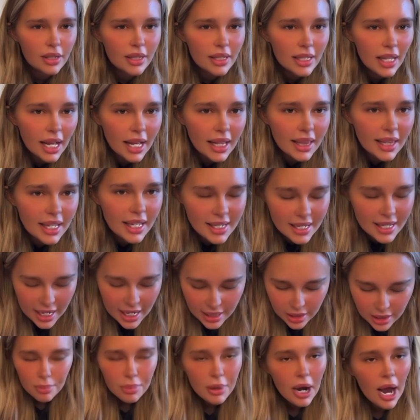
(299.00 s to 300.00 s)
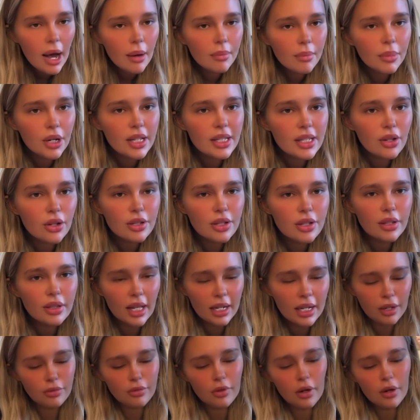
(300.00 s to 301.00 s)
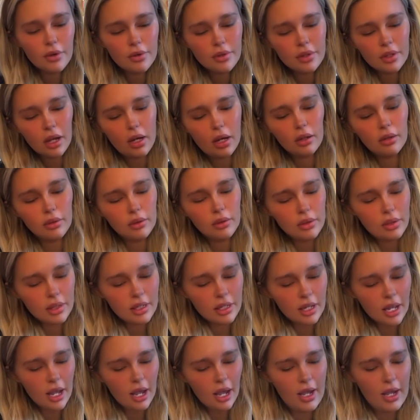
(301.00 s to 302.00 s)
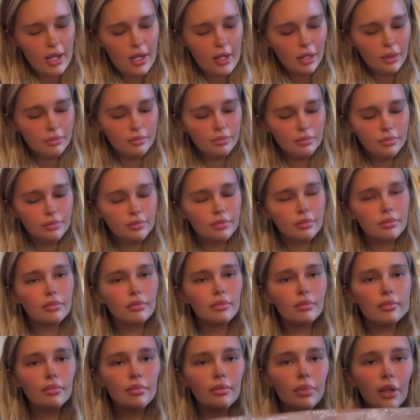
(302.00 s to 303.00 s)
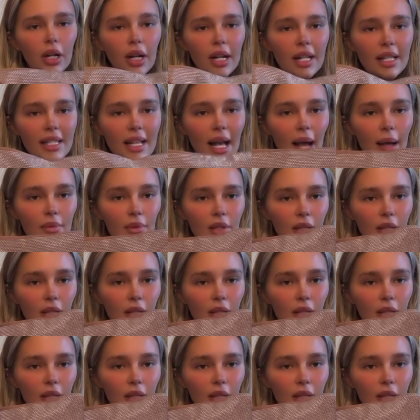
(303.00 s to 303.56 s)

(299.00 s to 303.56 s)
you'd say this is a brown, but it's also like a rose gold. But it's